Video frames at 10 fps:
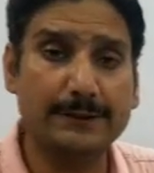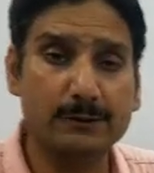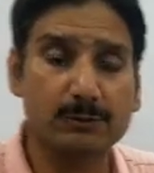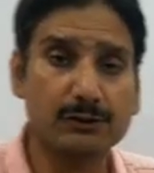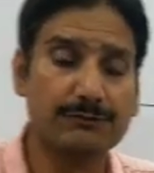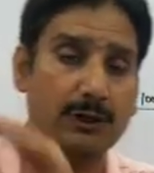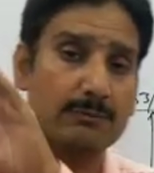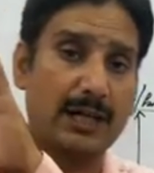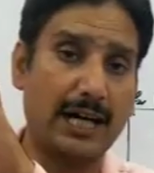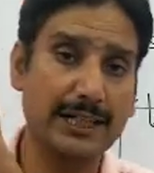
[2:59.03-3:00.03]
to move
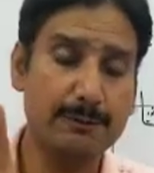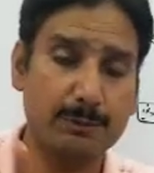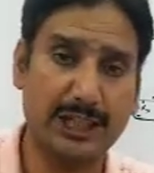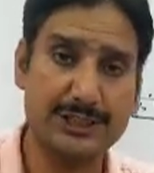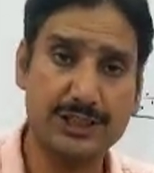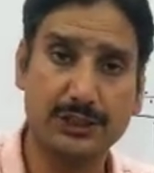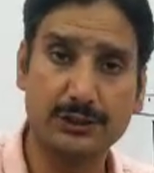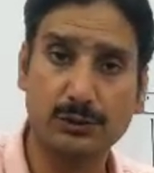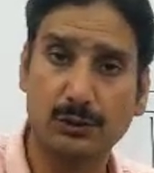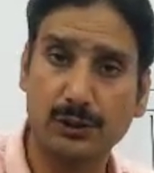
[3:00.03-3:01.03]
from higher potential
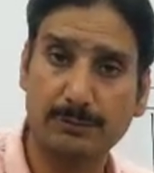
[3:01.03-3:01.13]
to lower